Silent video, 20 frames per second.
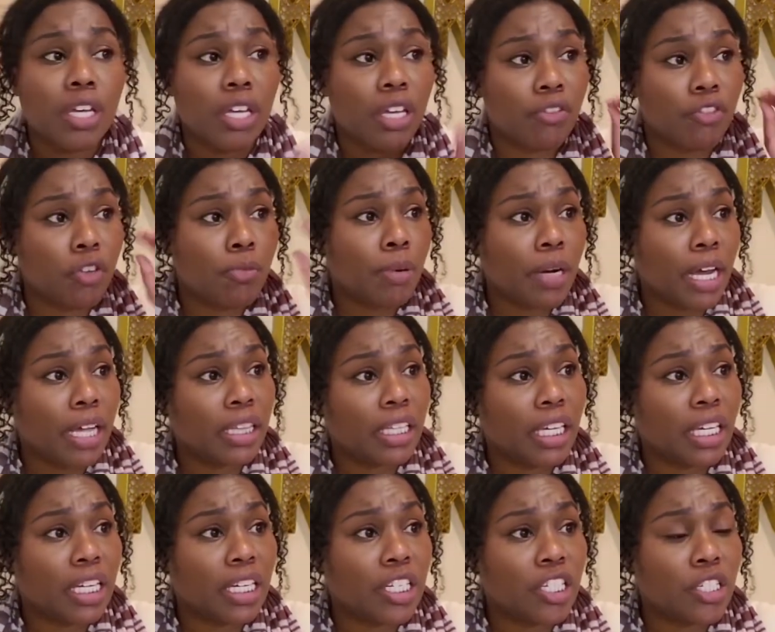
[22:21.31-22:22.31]
if you put out
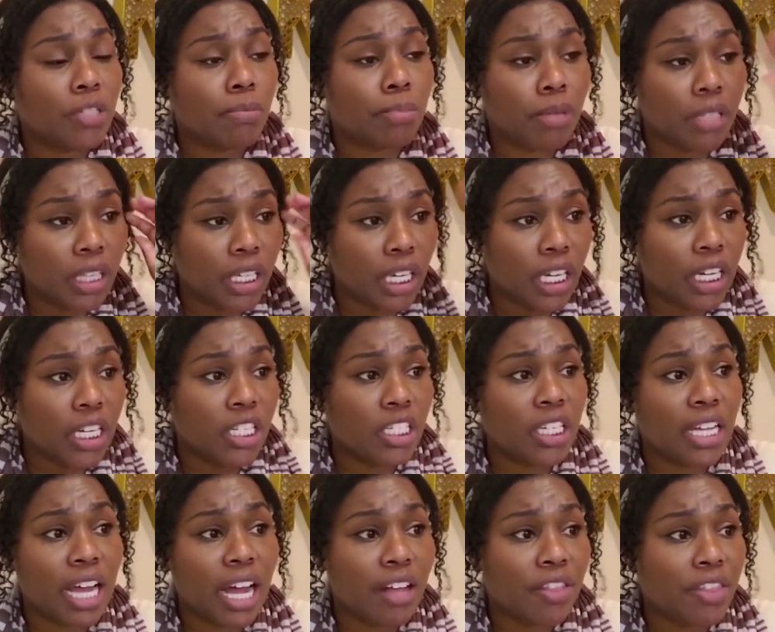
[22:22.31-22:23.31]
the put the
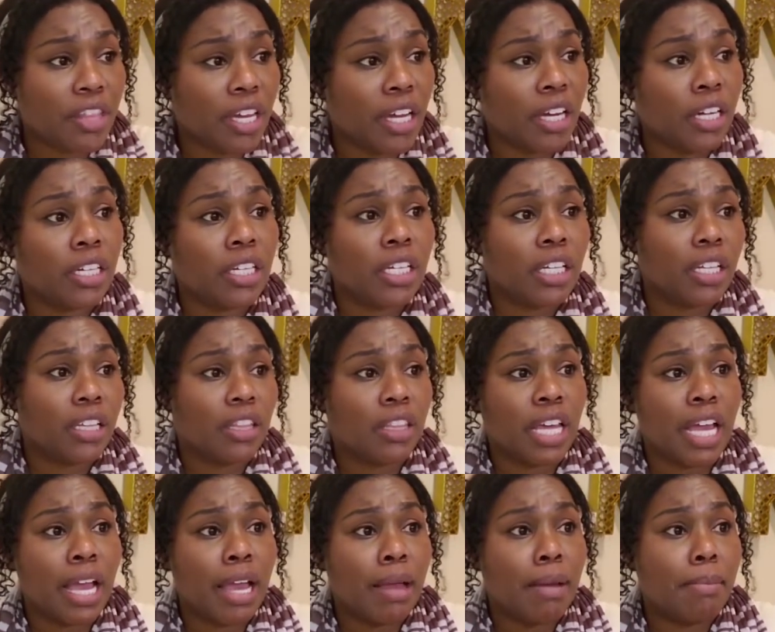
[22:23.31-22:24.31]
energy out there
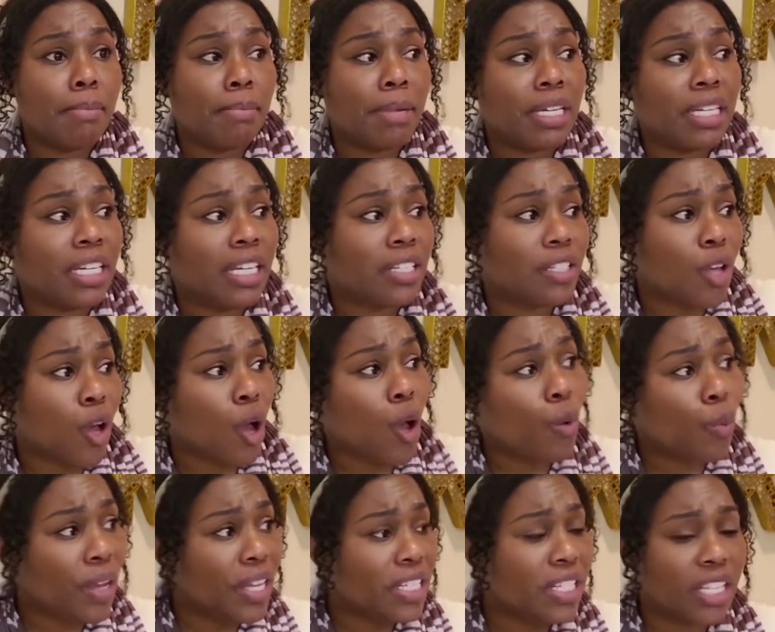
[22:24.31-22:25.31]
that money is
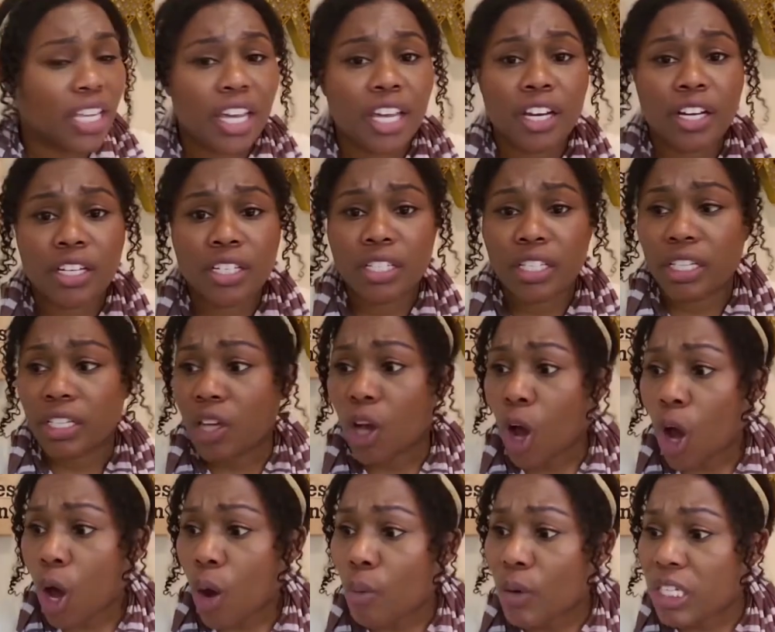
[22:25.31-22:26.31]
always scarce and
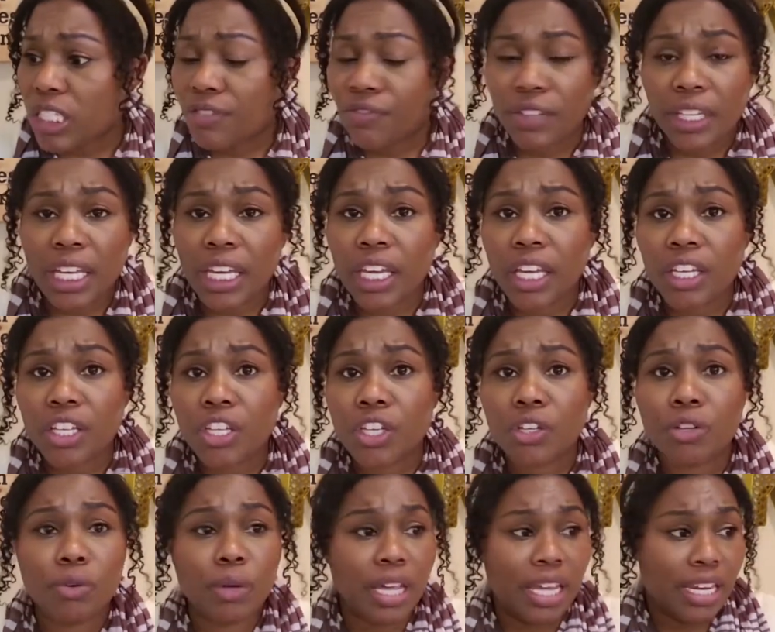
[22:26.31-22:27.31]
always fleeing
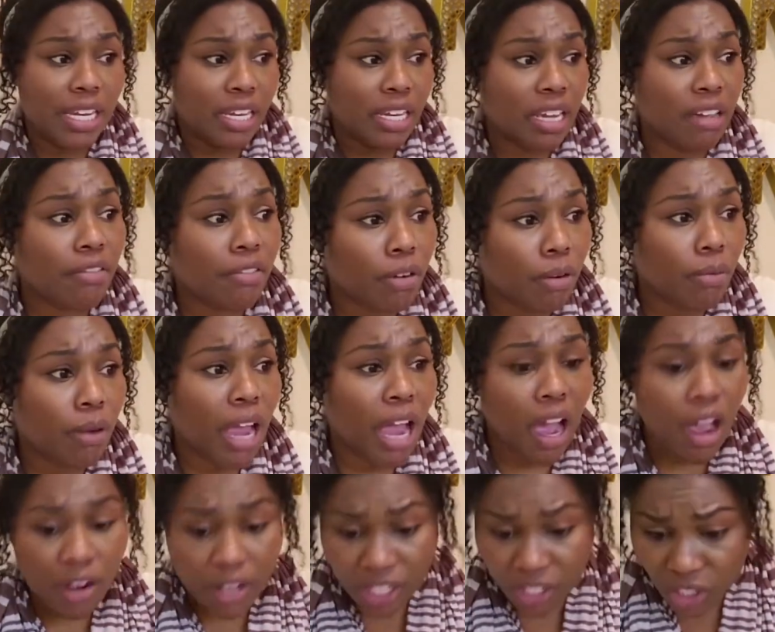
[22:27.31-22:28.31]
you and never
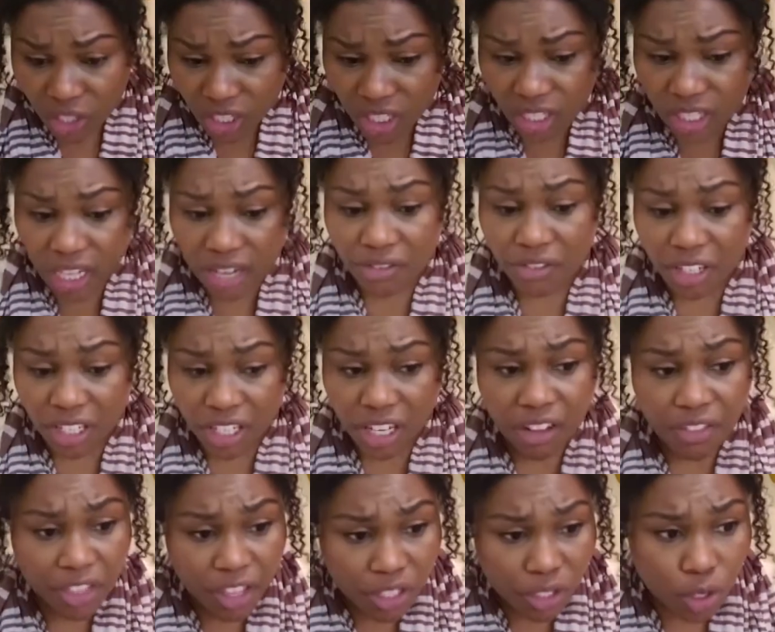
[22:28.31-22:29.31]
around it's just never
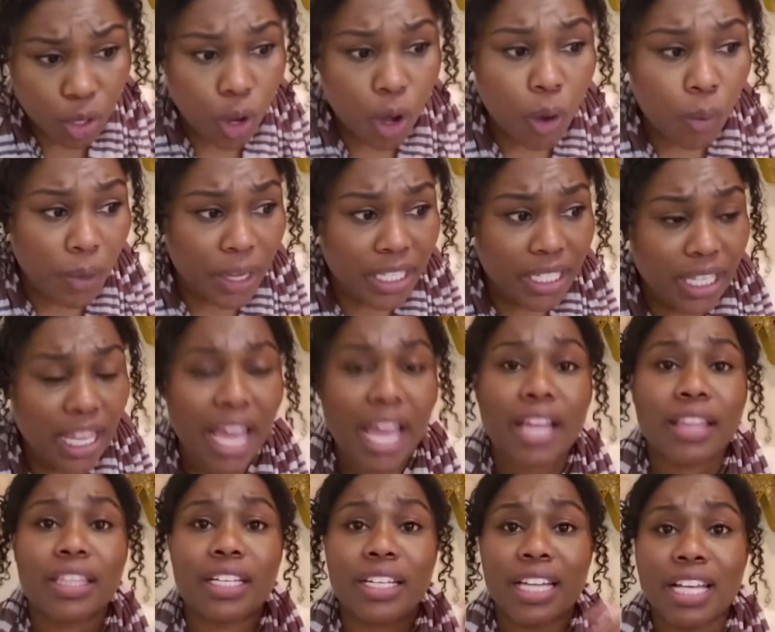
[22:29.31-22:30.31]
enough that's always
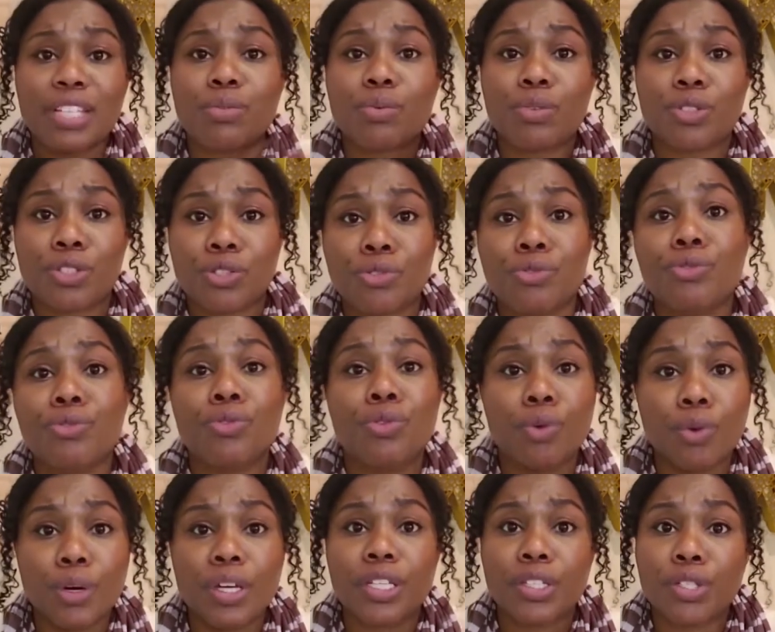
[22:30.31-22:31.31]
lack then that's what you're
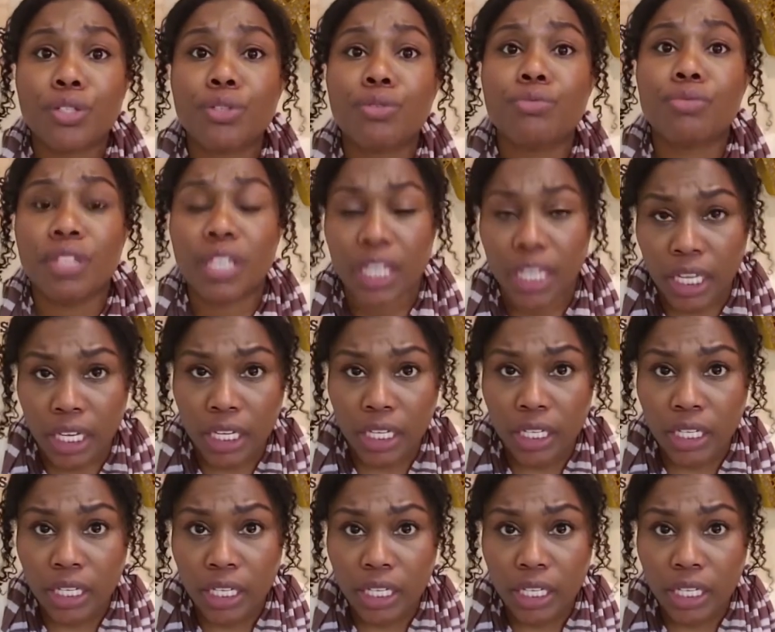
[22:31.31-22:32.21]
going to get